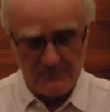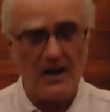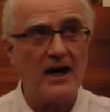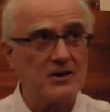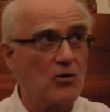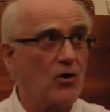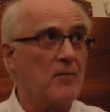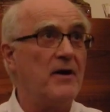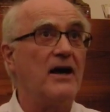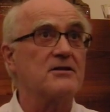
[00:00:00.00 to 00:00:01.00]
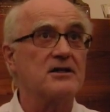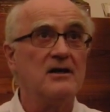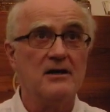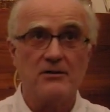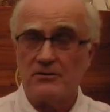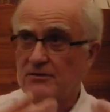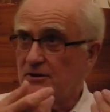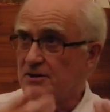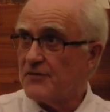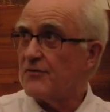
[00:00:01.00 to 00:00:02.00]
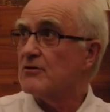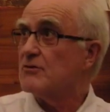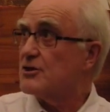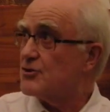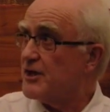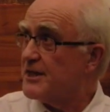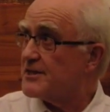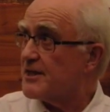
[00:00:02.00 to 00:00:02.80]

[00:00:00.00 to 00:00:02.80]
I talk about the different retreats